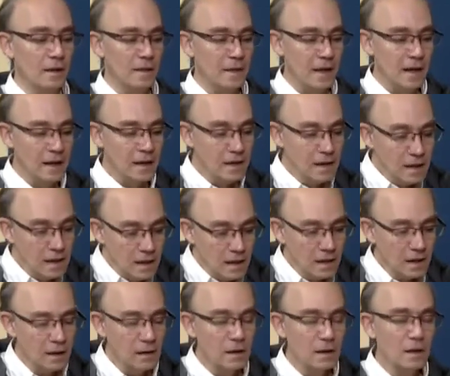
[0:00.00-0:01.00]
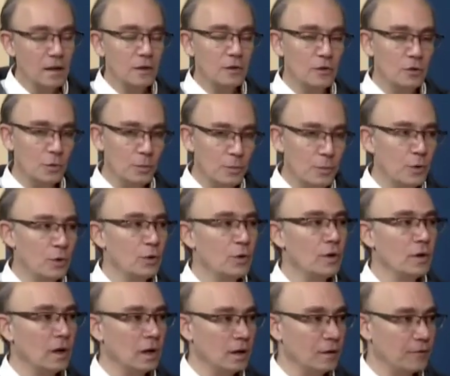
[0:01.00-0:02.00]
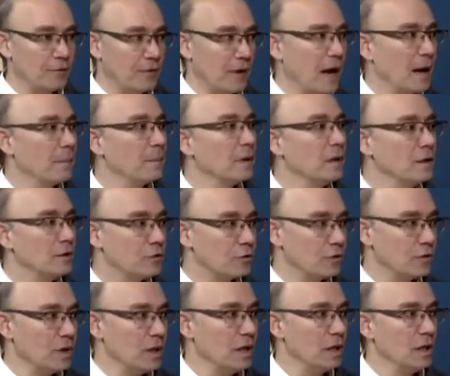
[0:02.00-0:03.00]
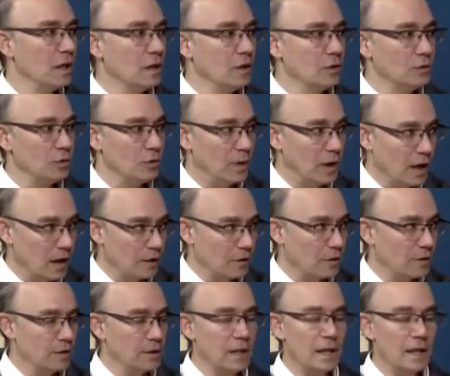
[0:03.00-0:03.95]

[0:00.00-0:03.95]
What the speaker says: They need to put a family tree together.